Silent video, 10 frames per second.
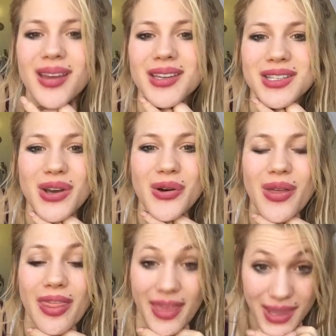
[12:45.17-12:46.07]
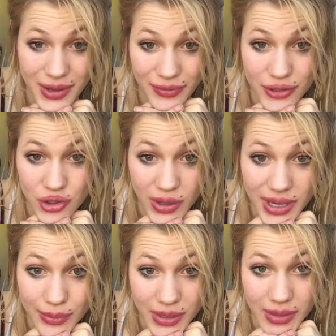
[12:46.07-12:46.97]
So thank you for
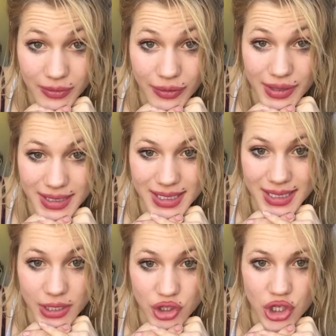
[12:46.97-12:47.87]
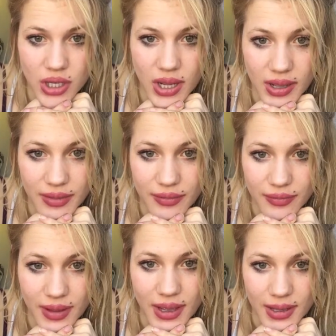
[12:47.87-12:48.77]
joining me for this discussion of
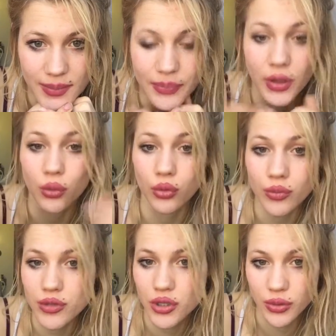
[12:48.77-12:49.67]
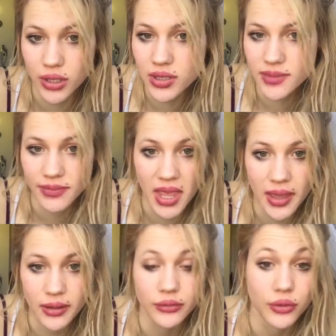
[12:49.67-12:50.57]
room tours
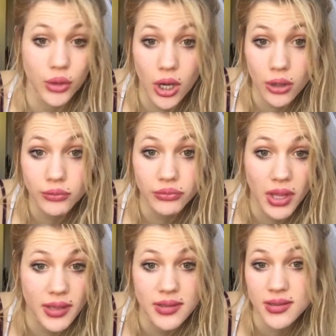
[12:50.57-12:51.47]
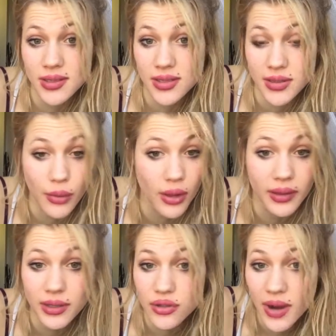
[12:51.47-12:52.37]
and Foucault and
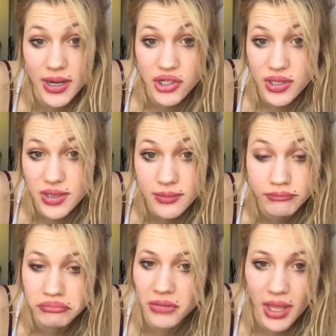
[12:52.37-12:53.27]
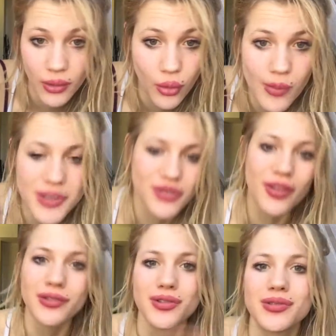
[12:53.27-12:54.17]
symbolic interactionism and a whole bunch of
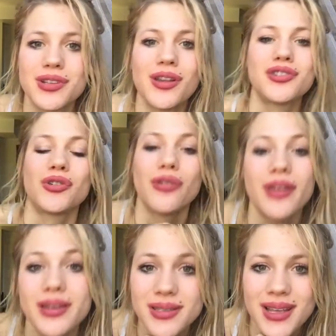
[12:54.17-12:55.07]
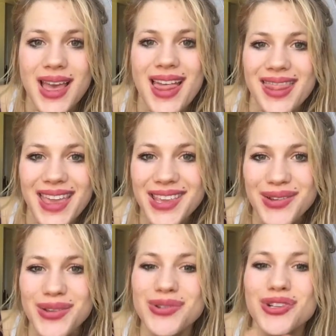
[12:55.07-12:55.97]
other sociological things. Thank
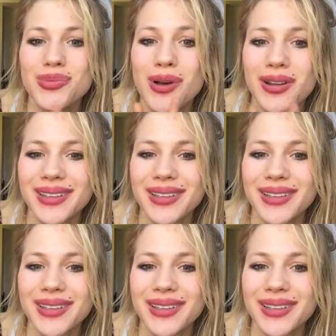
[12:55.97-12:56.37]
you, YouTube.